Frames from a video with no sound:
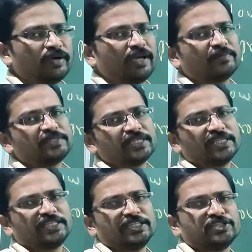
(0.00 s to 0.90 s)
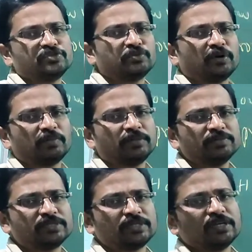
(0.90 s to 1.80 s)
why I am saying these two
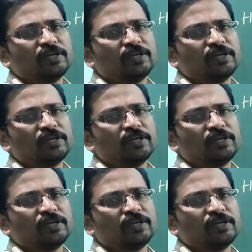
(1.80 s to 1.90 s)
problems,